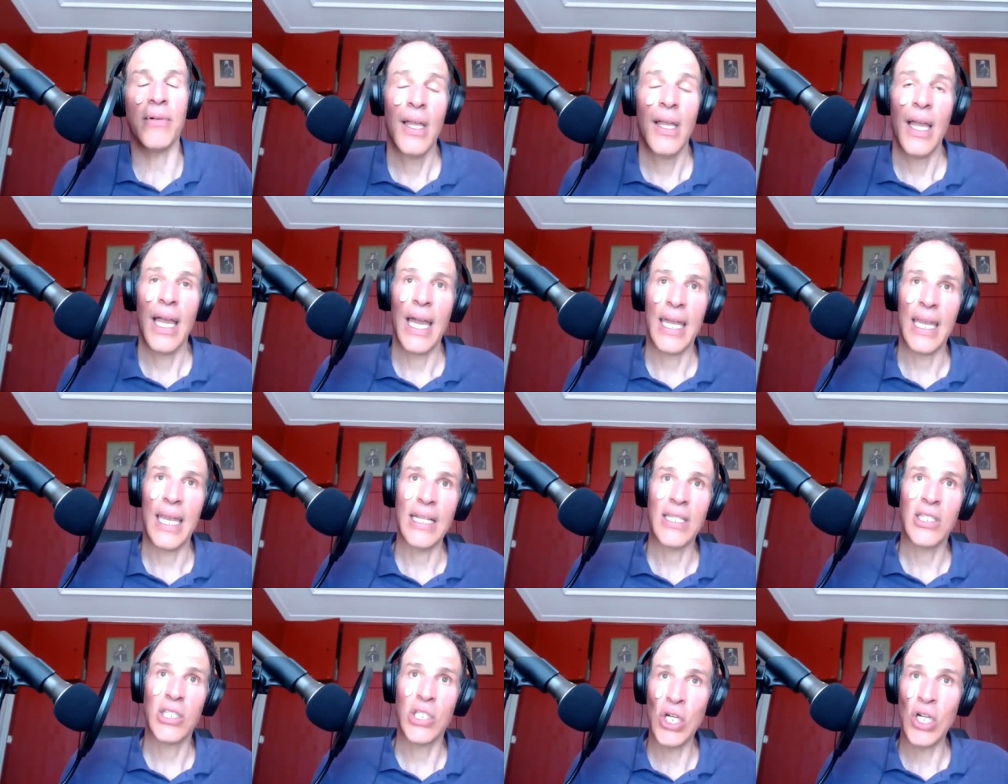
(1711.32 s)
and
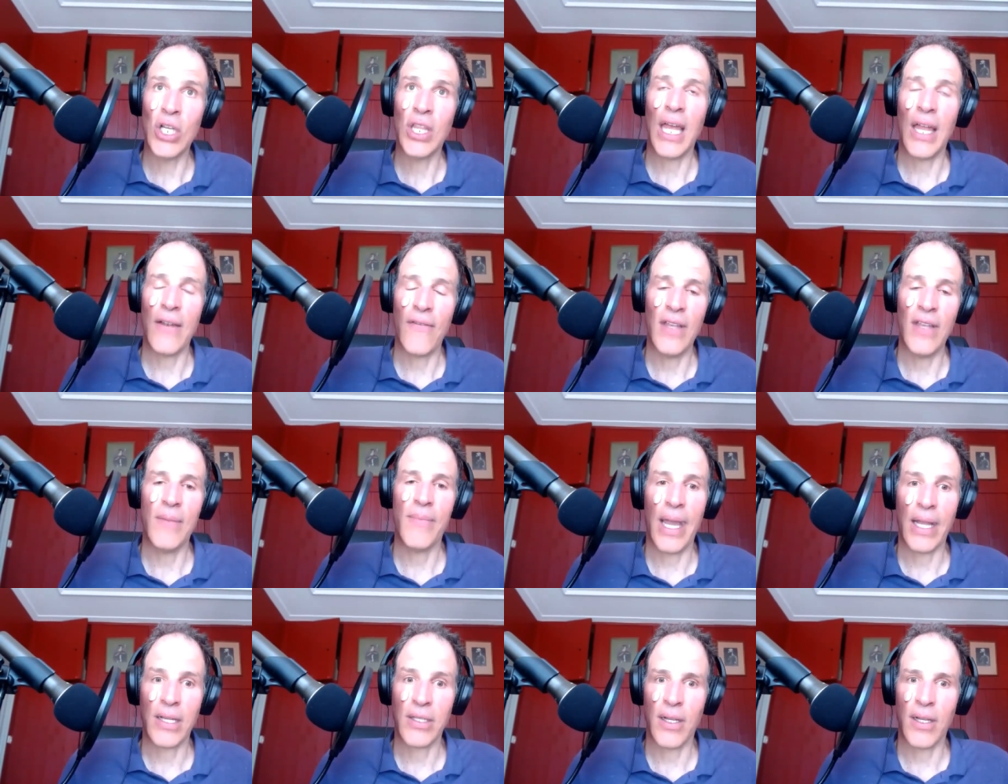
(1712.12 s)
i took that
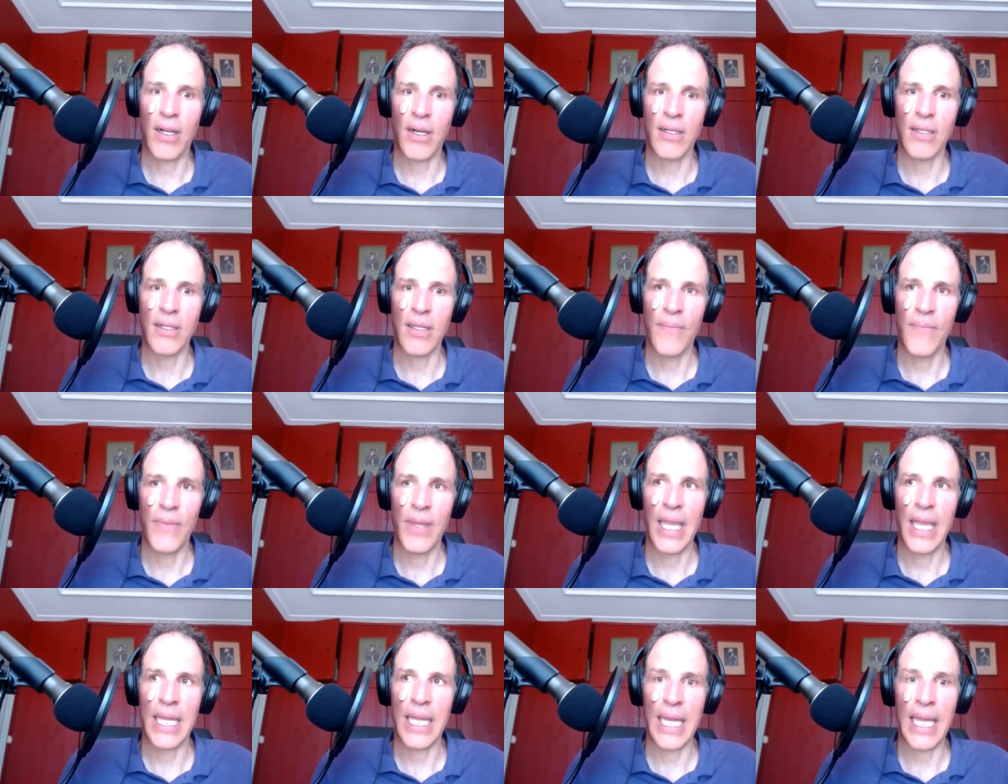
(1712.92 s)
feedback to heart
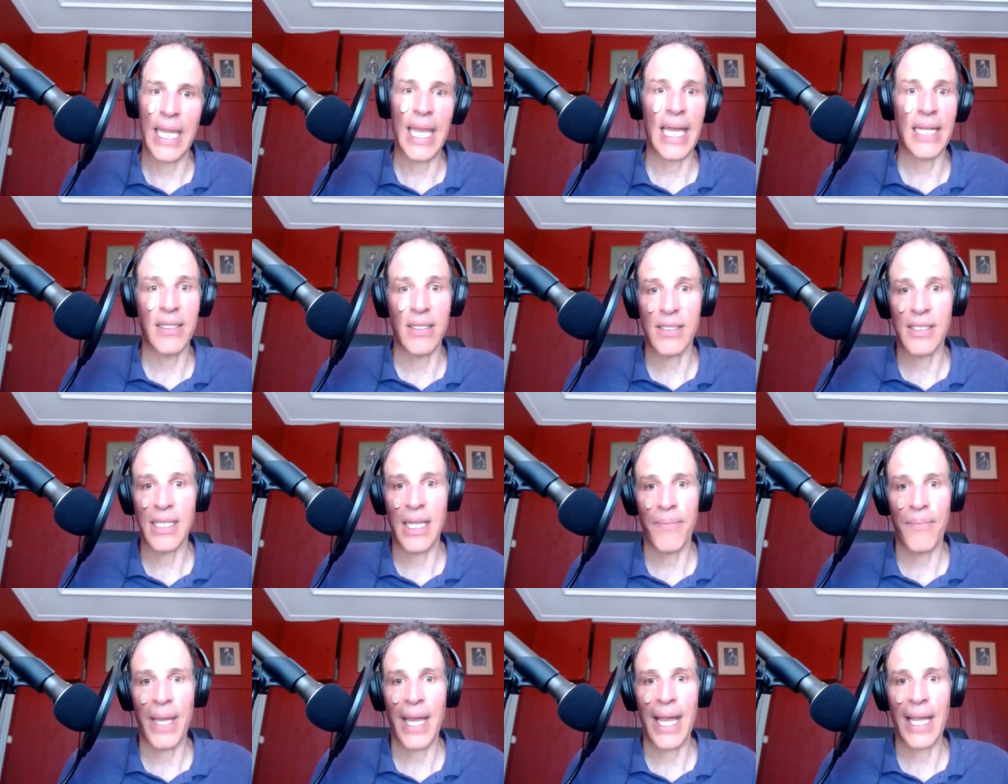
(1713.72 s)
and I had to
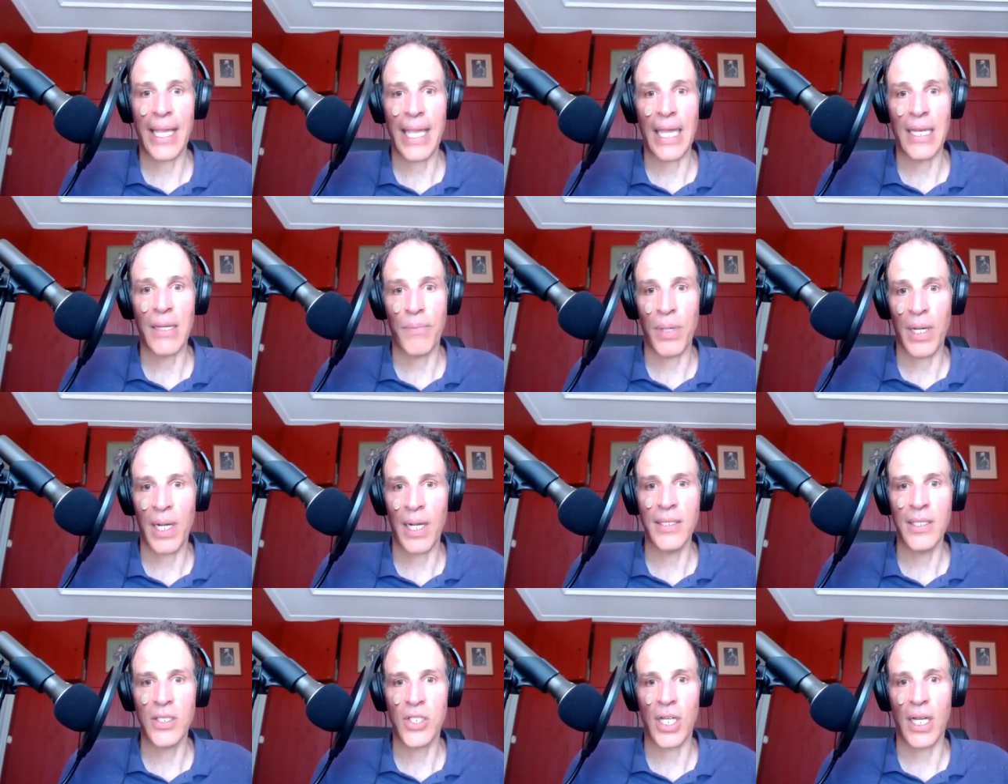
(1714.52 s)
step back and
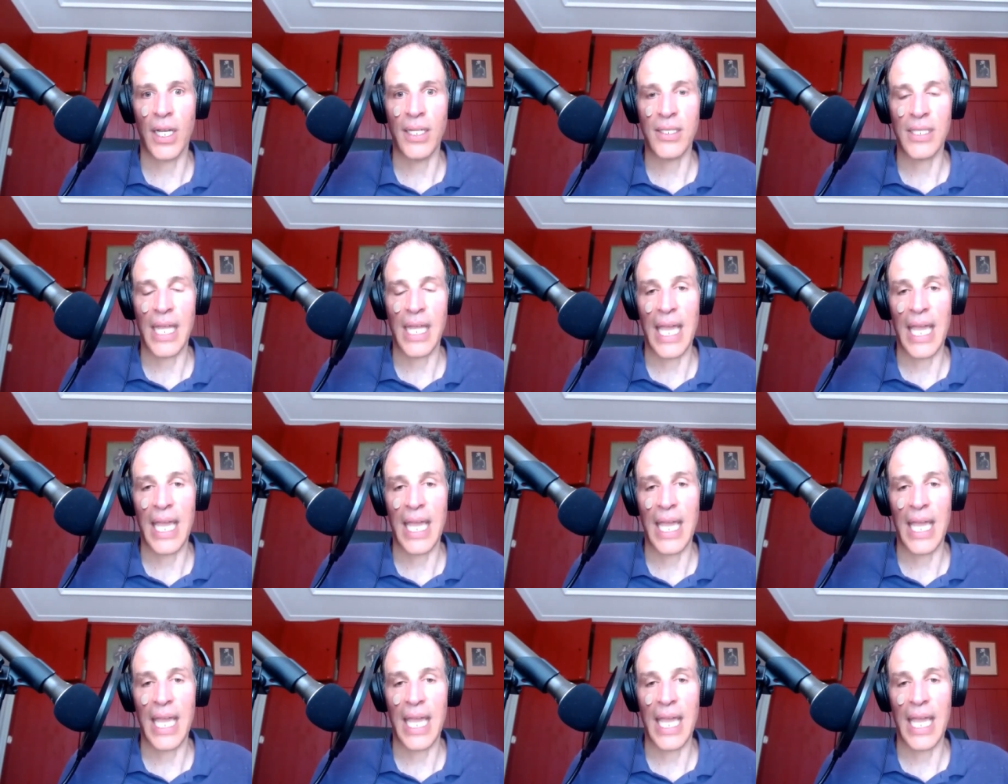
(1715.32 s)
apologize.